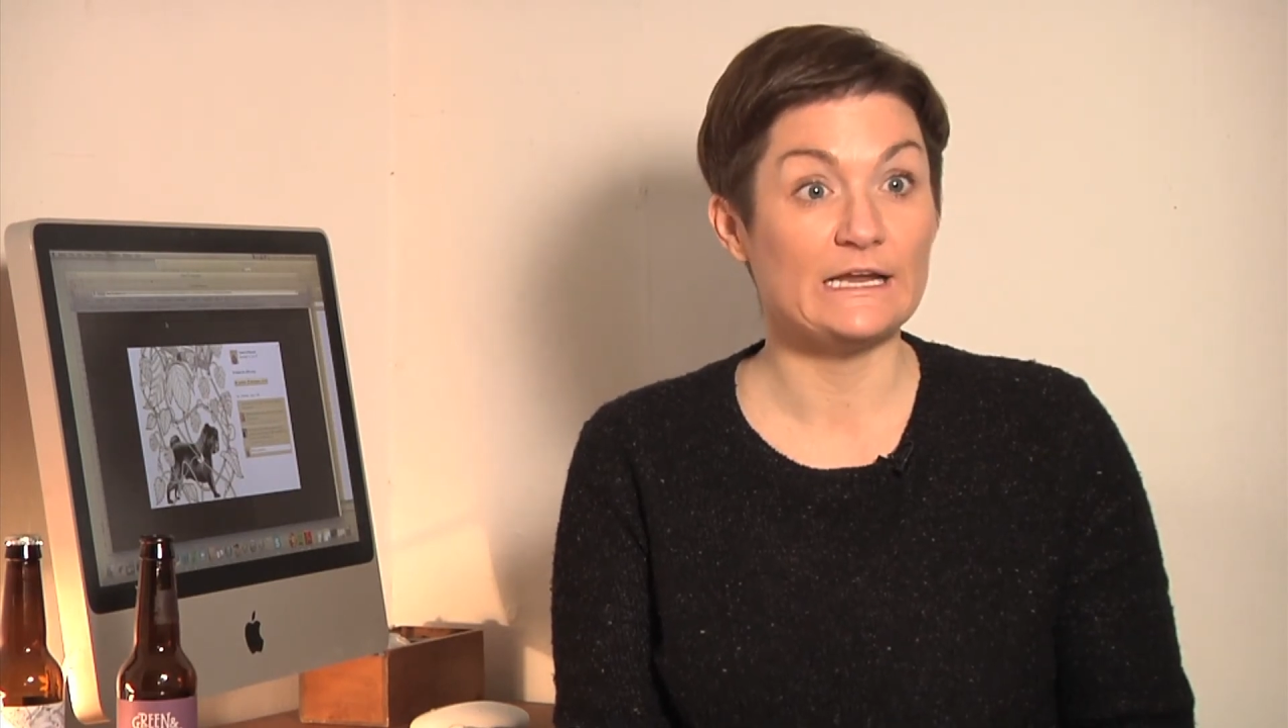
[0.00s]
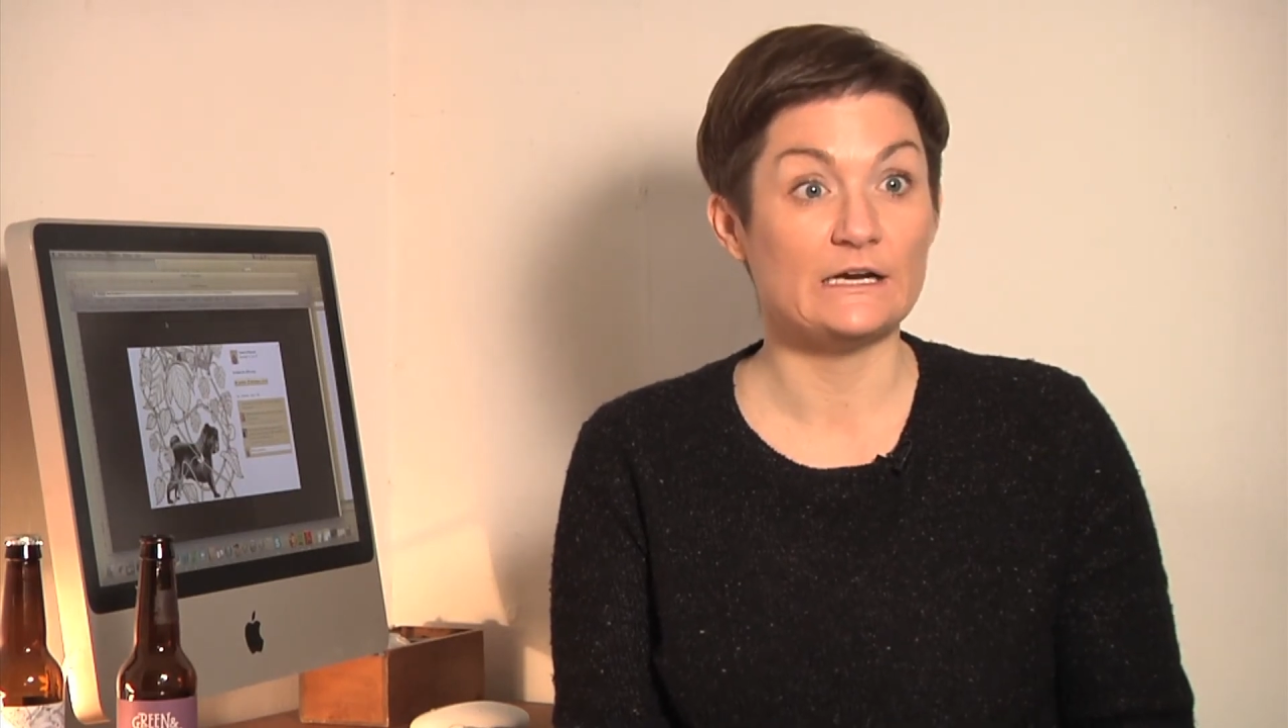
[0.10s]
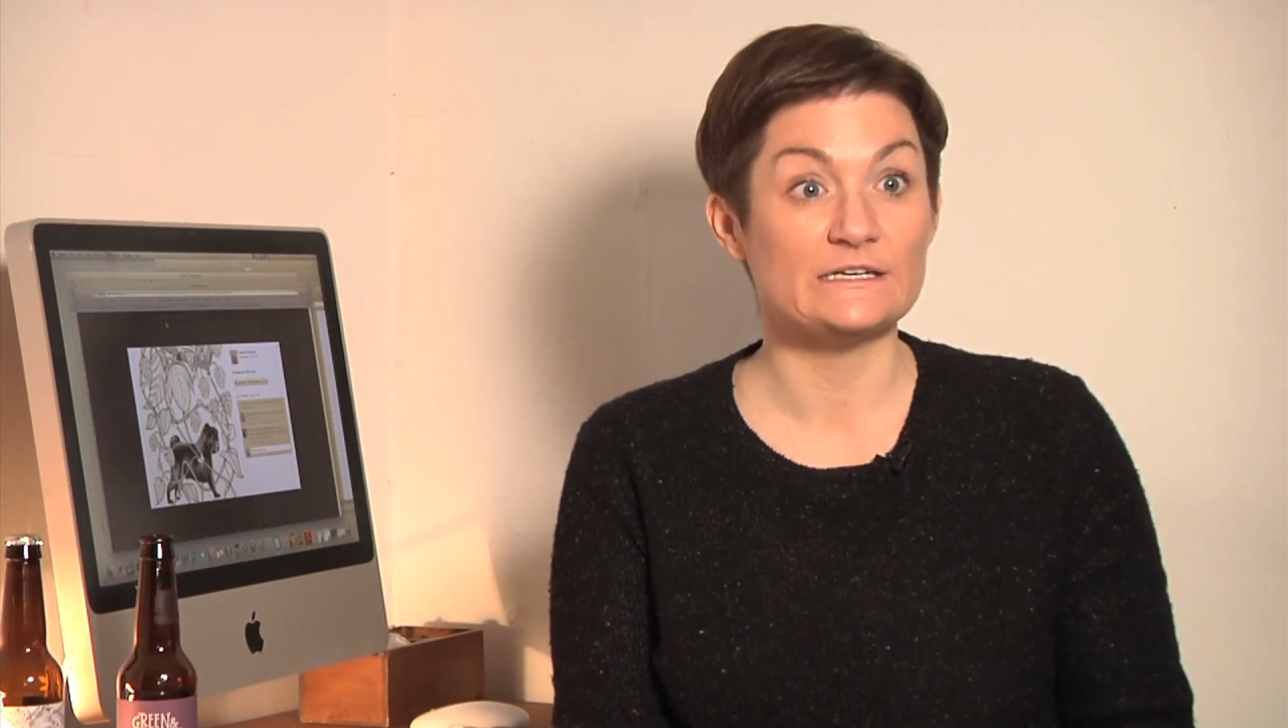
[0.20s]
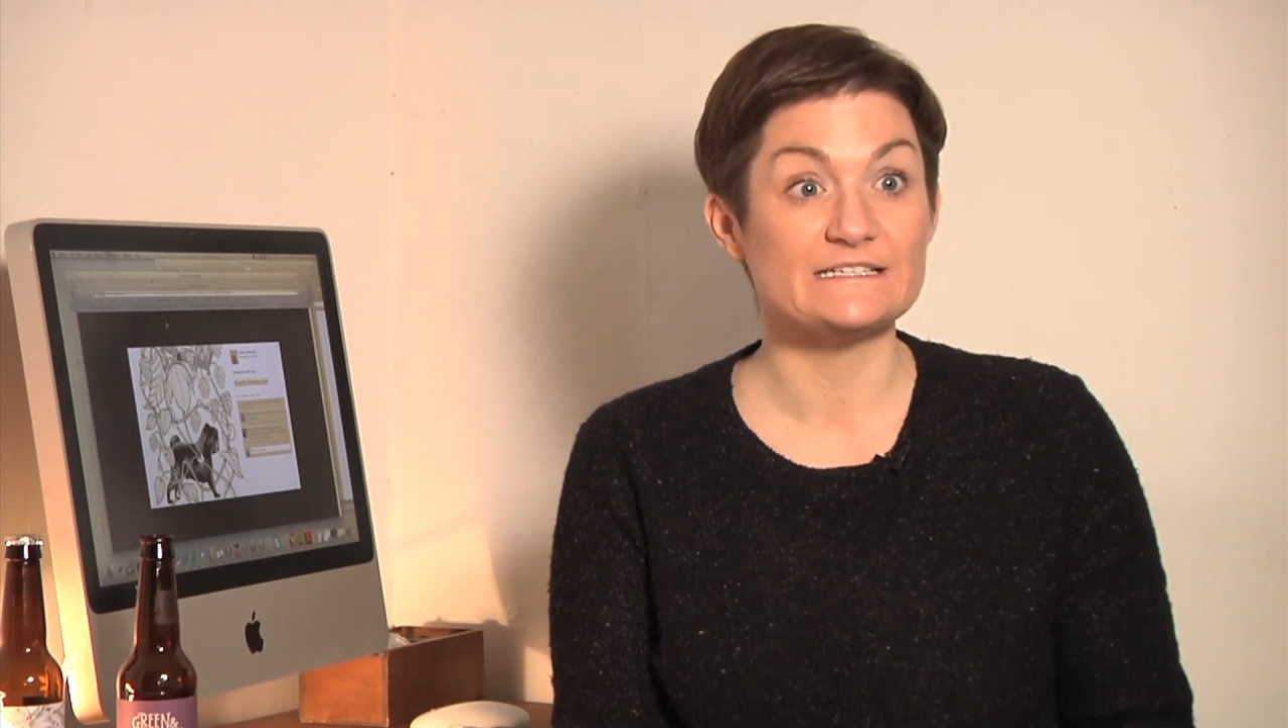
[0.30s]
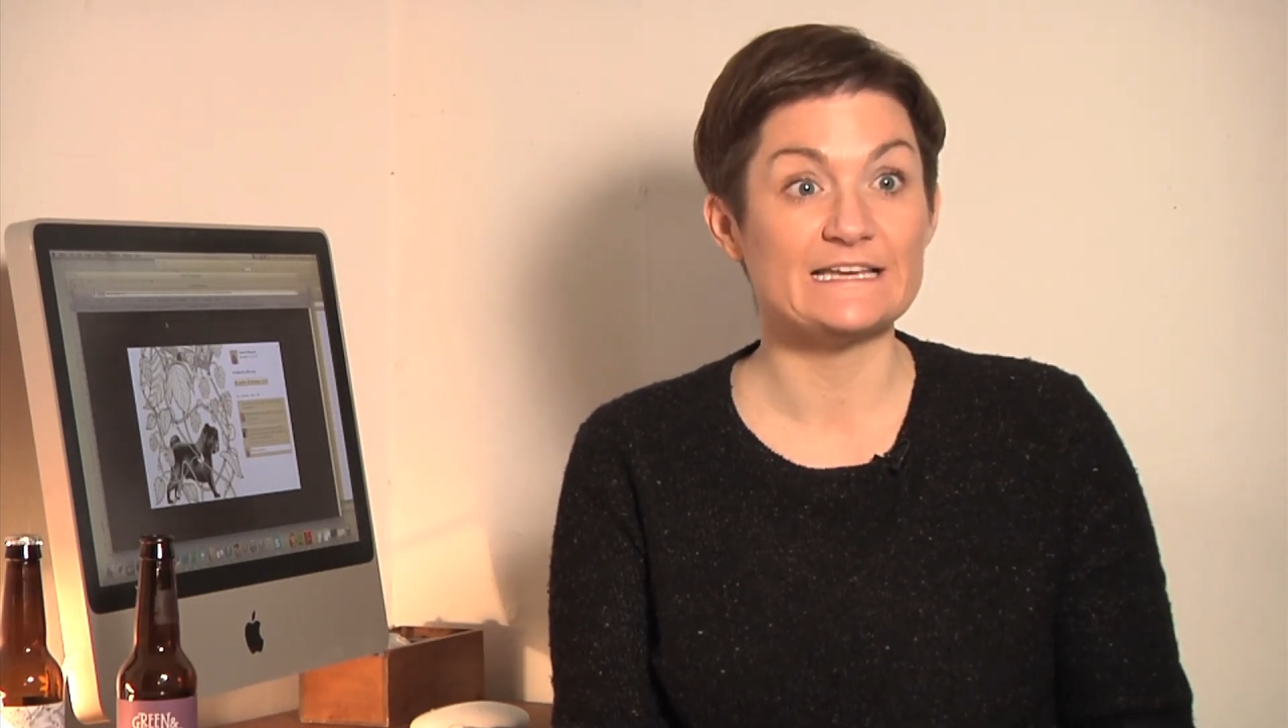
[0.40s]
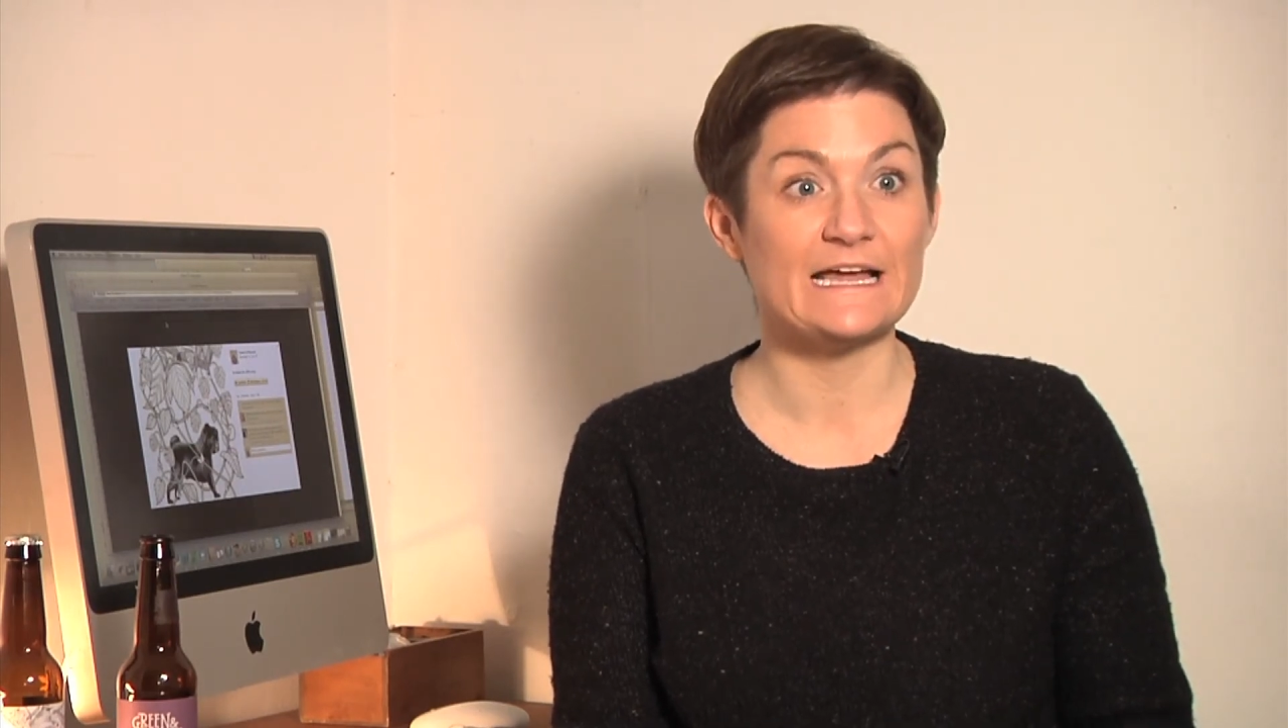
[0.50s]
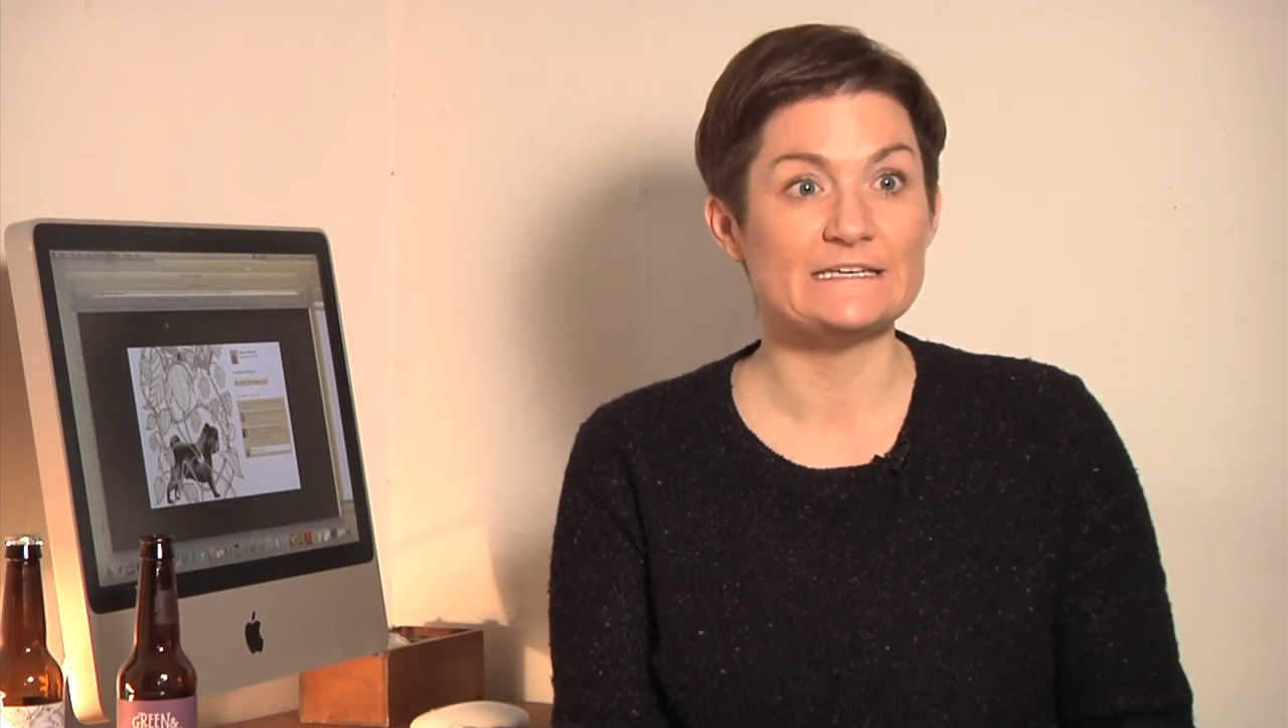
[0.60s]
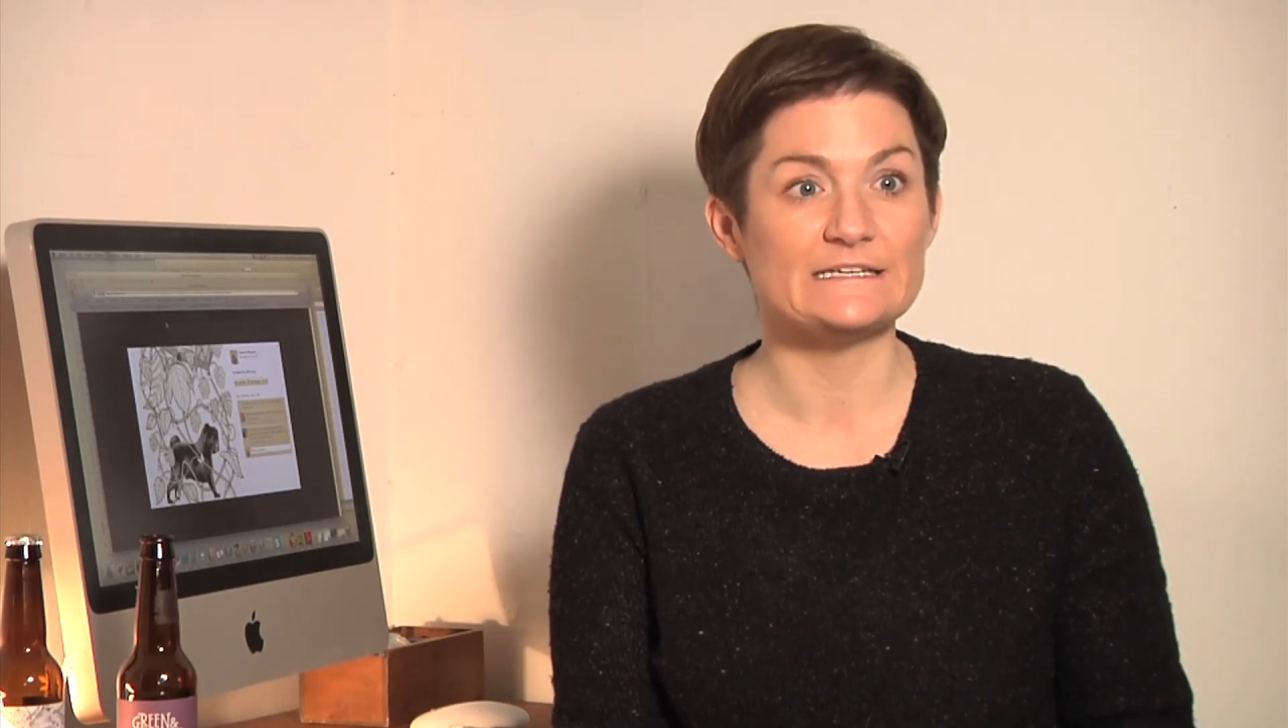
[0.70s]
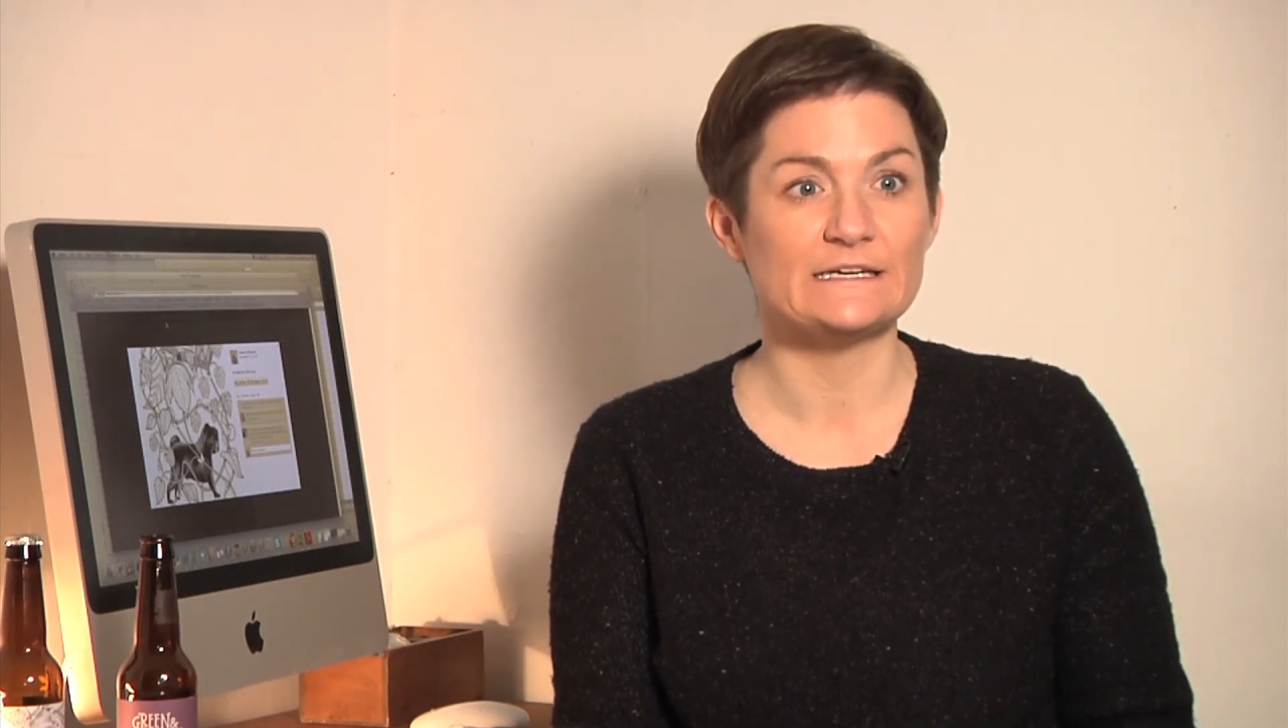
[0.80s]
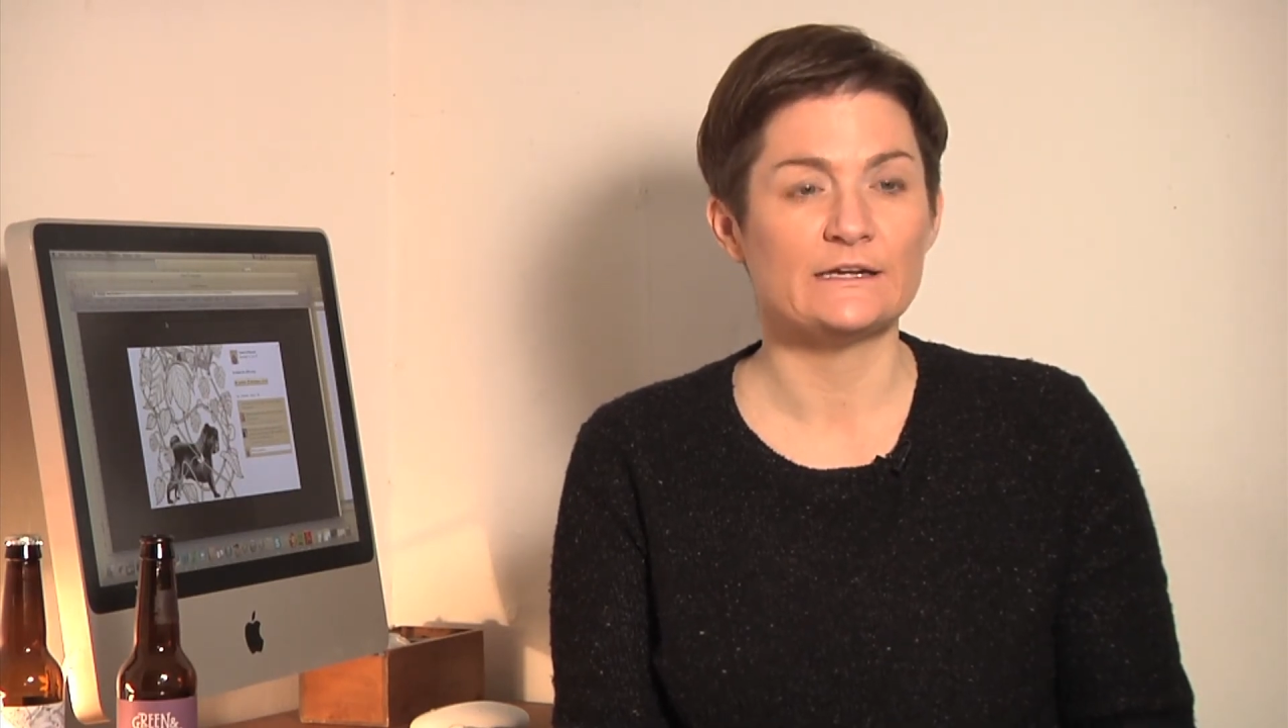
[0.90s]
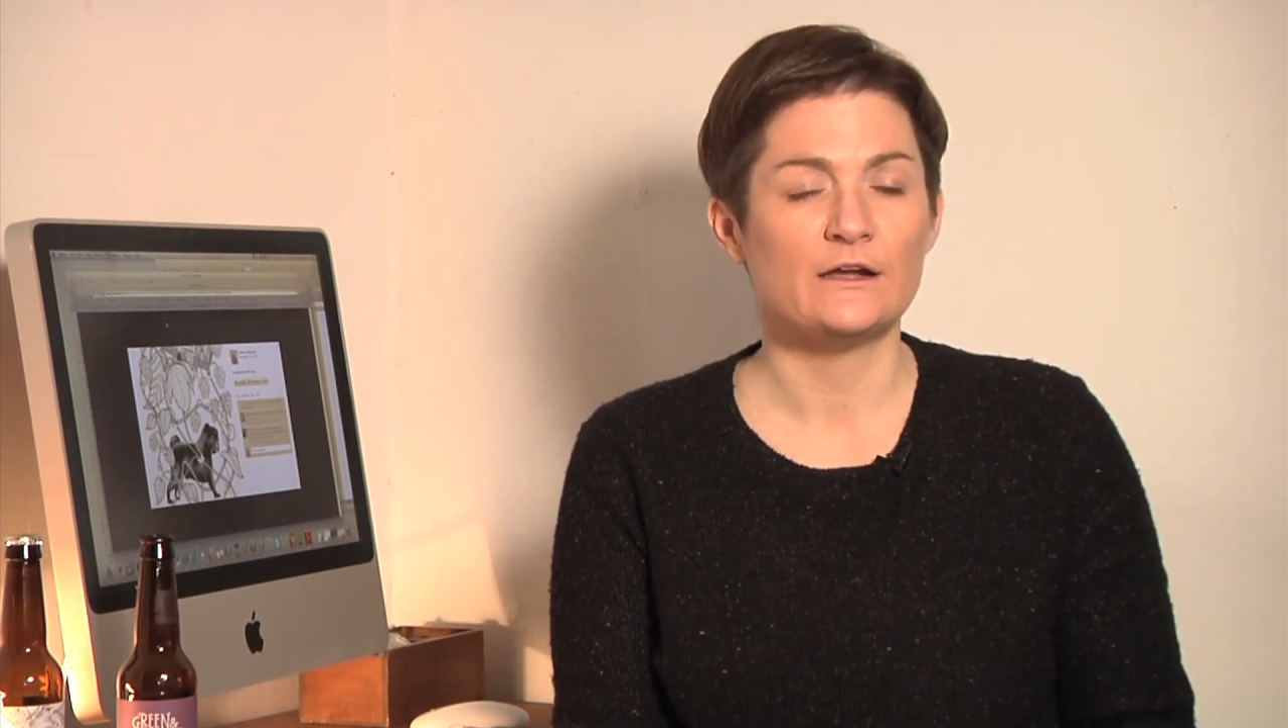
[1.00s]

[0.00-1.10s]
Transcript: understanding